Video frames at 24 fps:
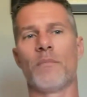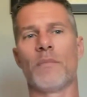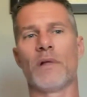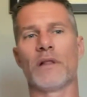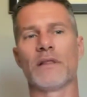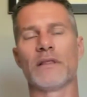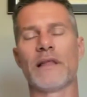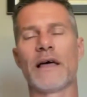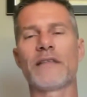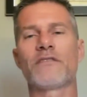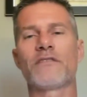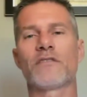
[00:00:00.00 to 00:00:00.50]

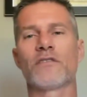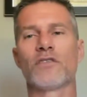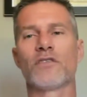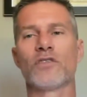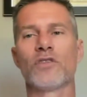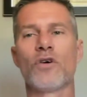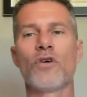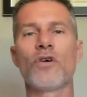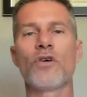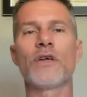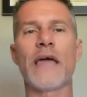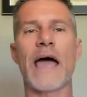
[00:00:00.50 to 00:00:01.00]
Let's
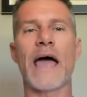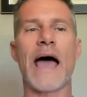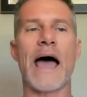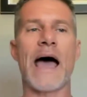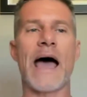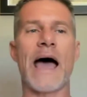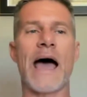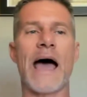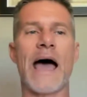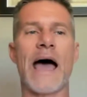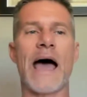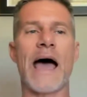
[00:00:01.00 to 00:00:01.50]
look
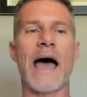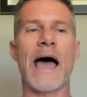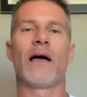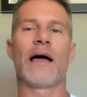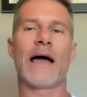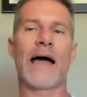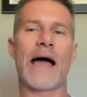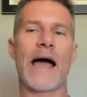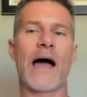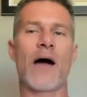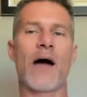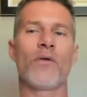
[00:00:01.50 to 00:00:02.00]
at
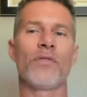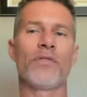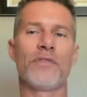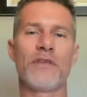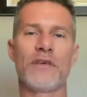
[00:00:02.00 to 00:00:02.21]
how